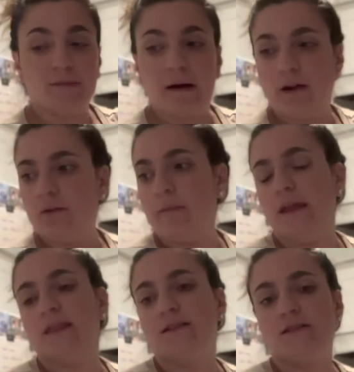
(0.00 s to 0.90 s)
bottle,
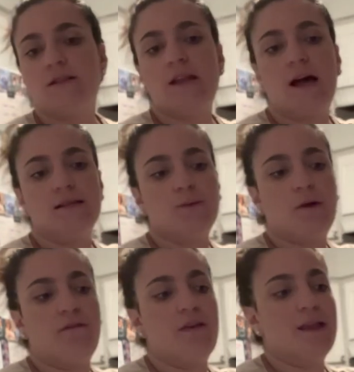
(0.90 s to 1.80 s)
but this is the last
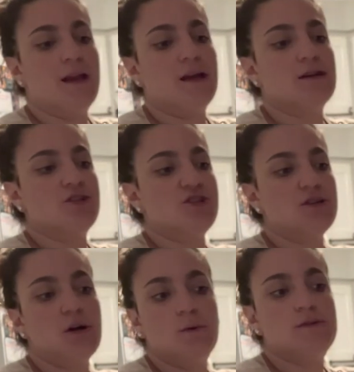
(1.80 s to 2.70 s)
one for the night because she
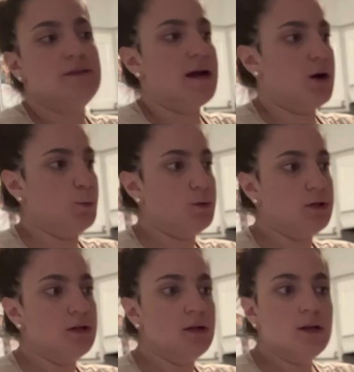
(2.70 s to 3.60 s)
goes down
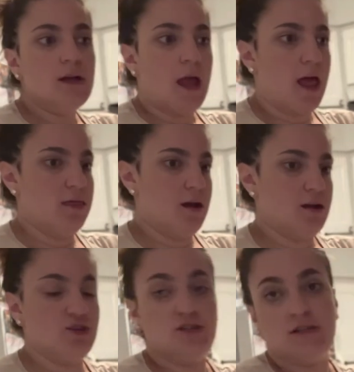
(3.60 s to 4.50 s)
and
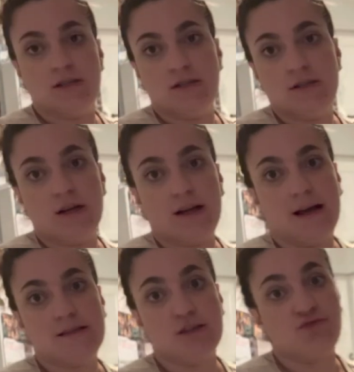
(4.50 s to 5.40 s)
then she
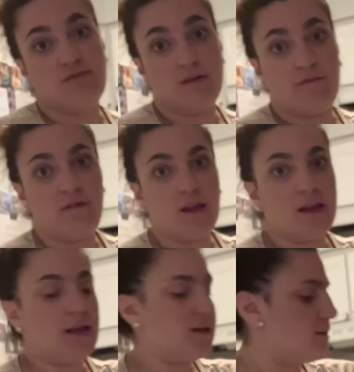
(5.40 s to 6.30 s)
gets a dream feed at
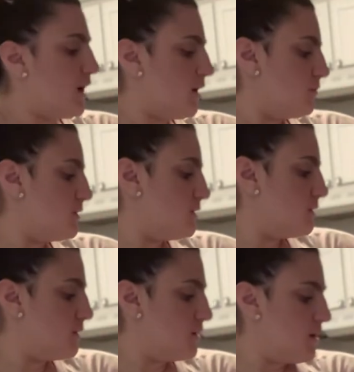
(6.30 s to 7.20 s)
that time.
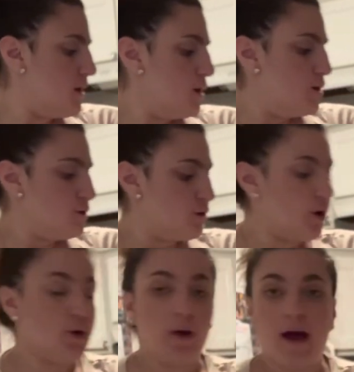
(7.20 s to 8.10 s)

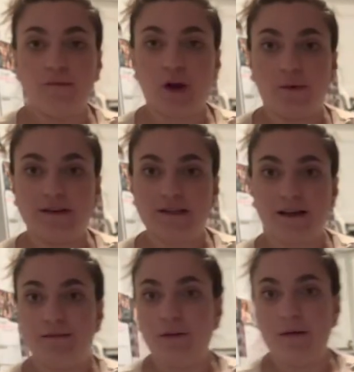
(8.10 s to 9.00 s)
So I'm going to
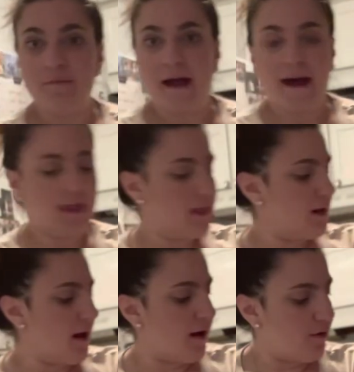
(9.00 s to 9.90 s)
give her a bath
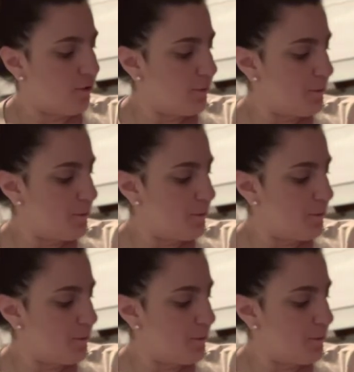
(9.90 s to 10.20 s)
now.